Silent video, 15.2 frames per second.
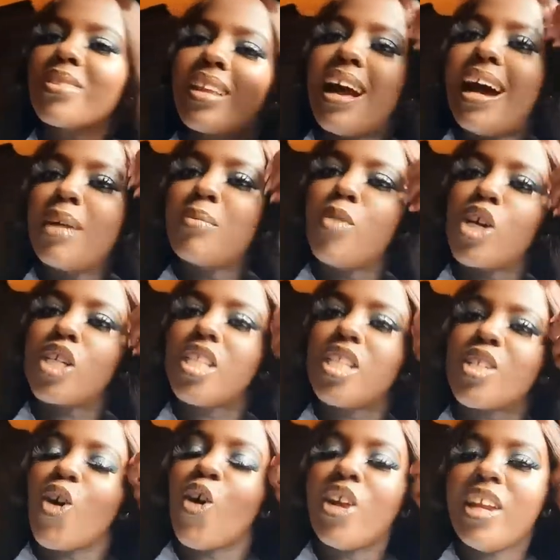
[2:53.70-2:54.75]
i bought it
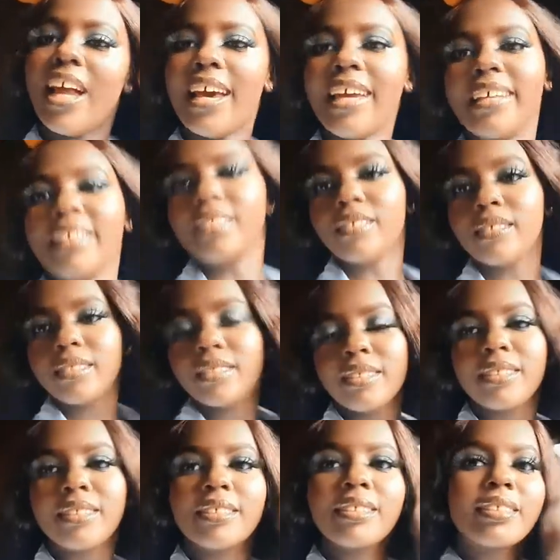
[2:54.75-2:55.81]
online
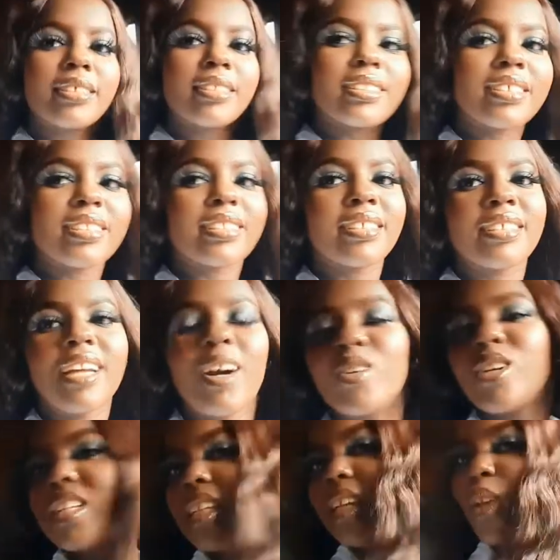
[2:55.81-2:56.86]
how
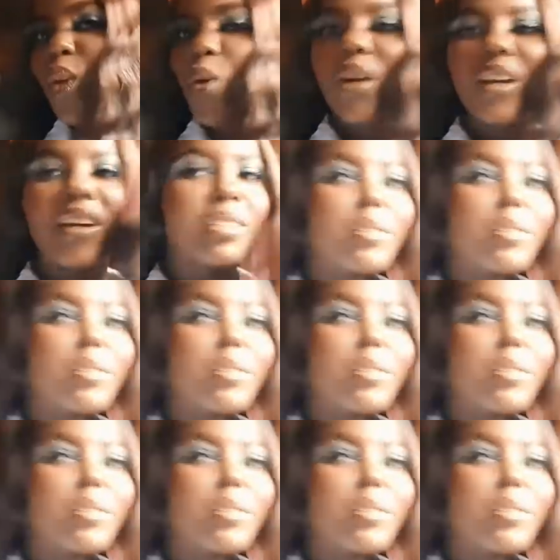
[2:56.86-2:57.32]
does it look